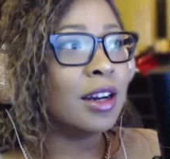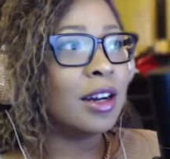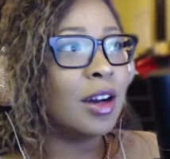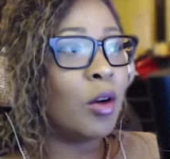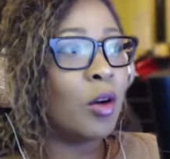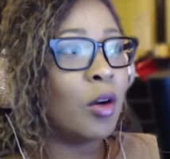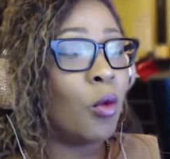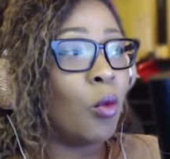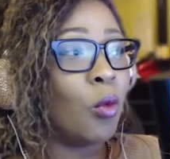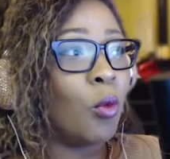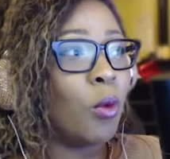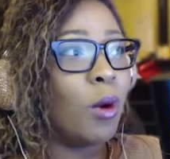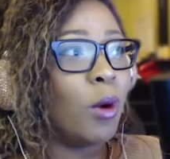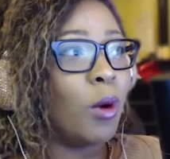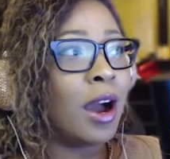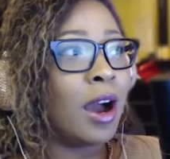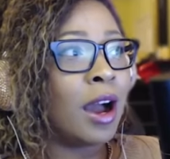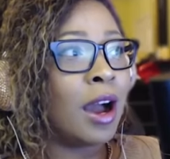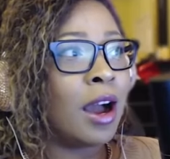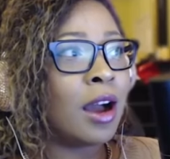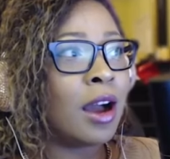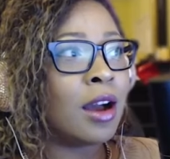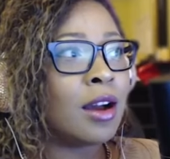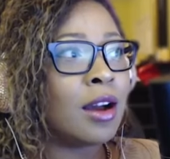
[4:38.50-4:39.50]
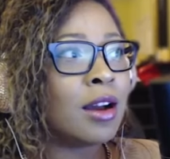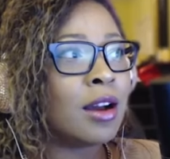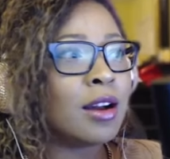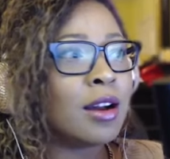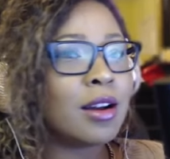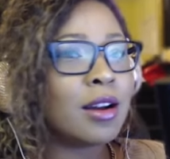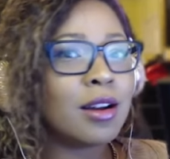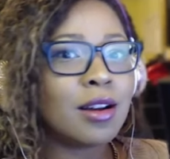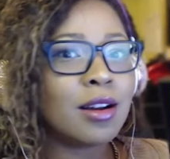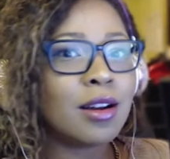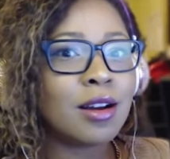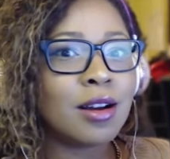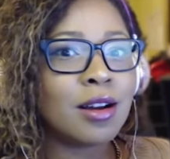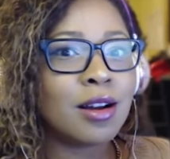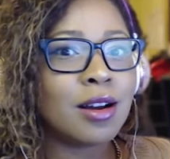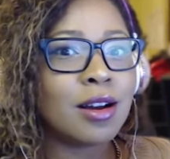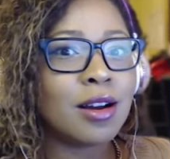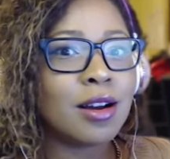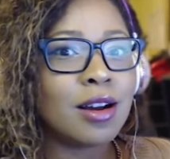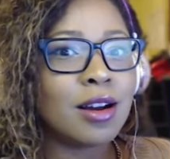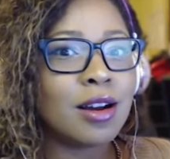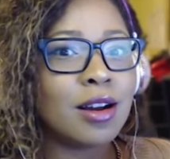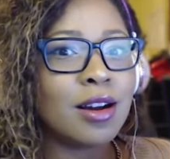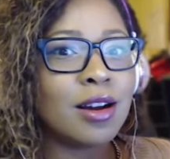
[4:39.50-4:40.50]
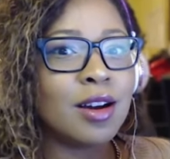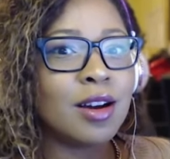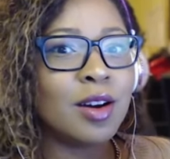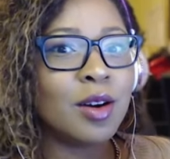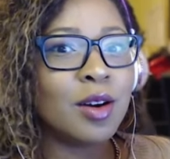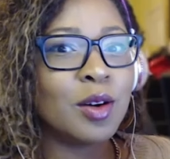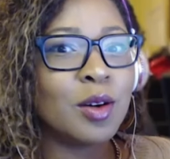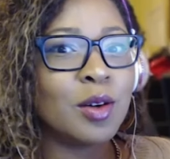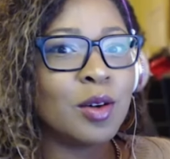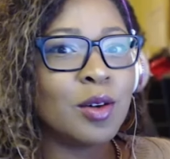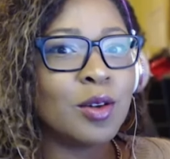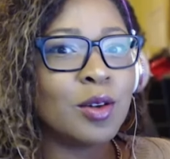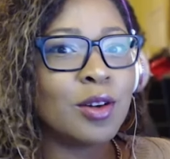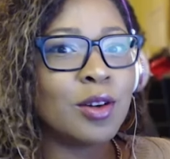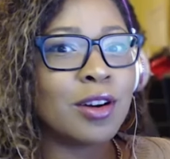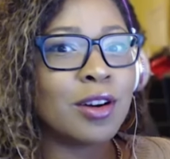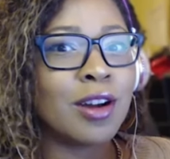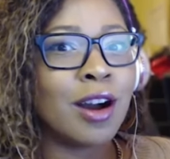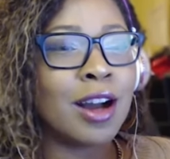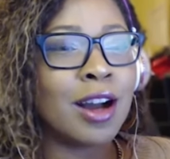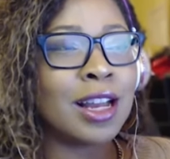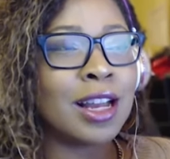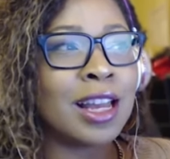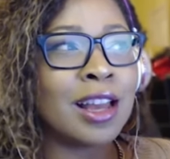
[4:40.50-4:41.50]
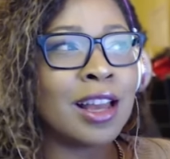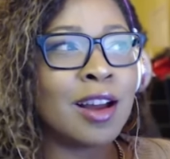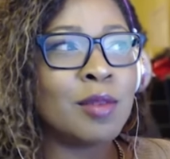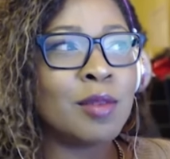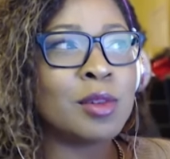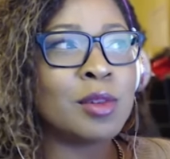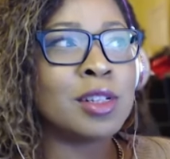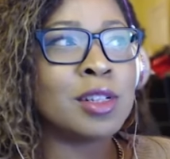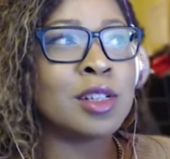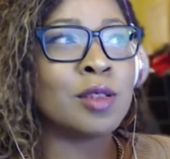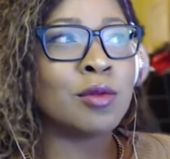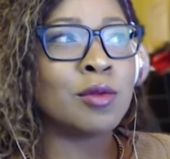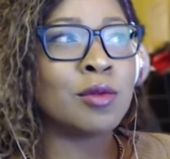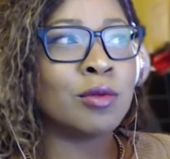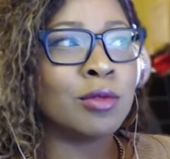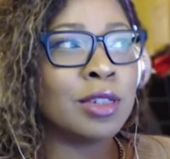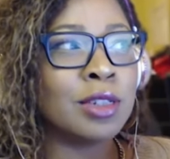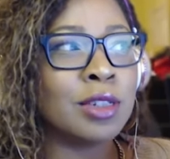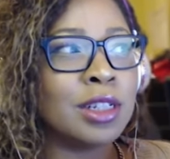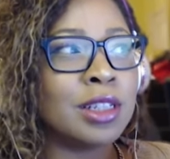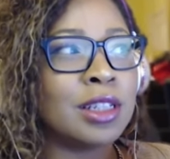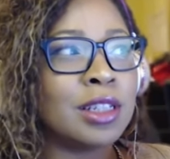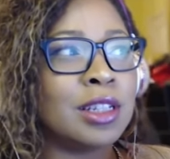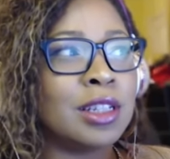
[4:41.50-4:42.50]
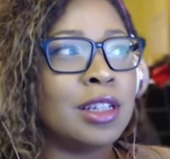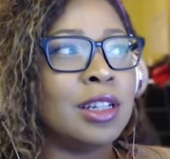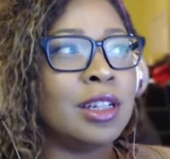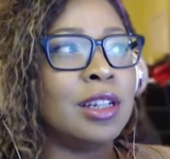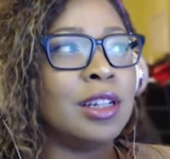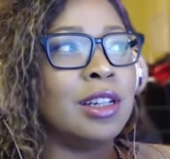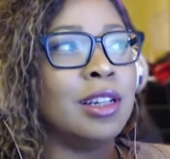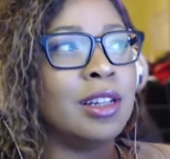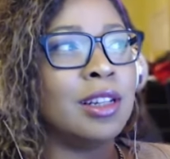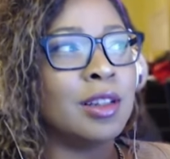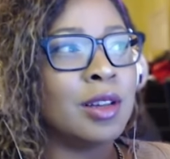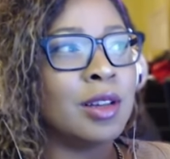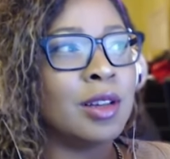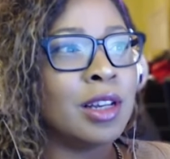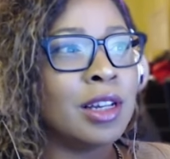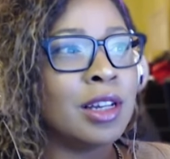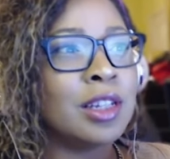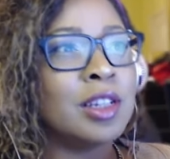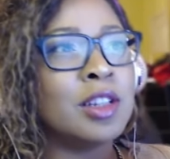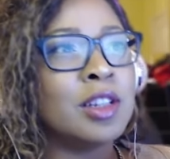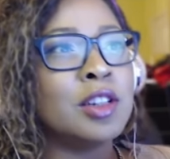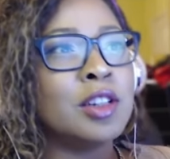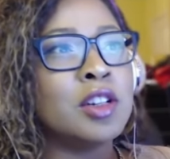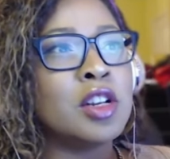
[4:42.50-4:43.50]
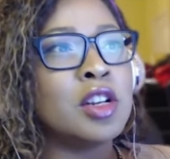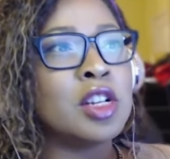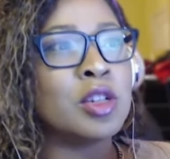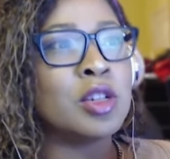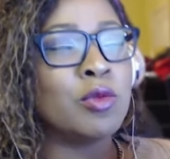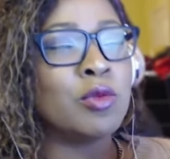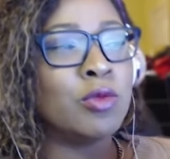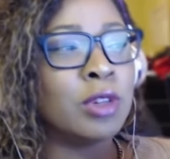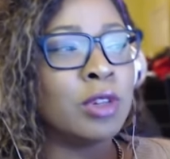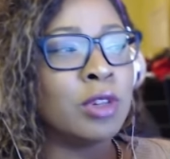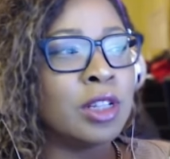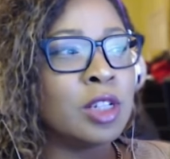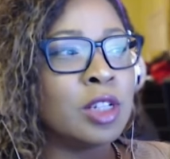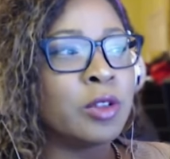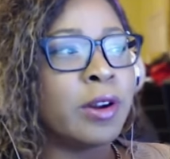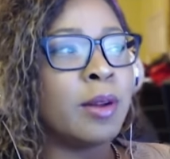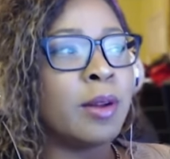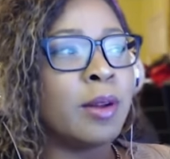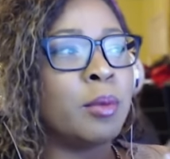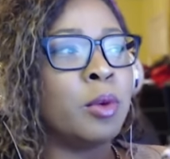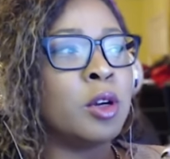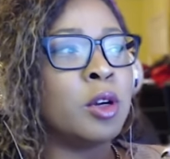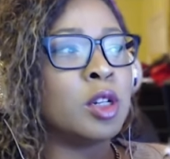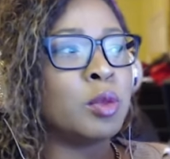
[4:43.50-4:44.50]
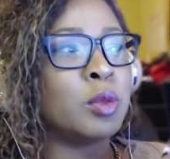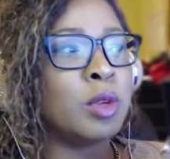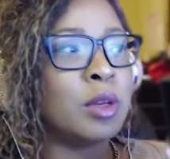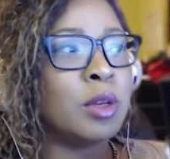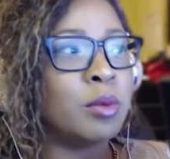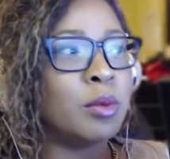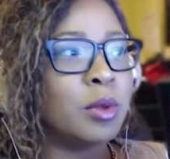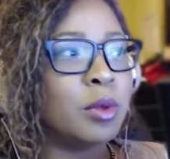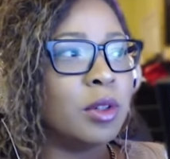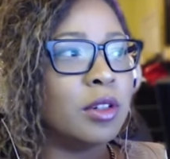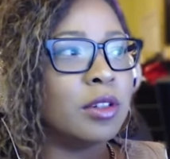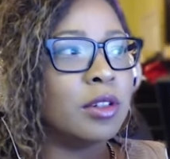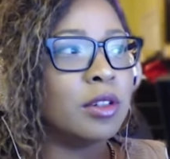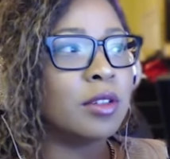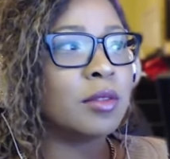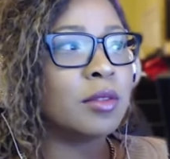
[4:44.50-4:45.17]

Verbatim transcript: Wow. Kageyama is really really trying to push people.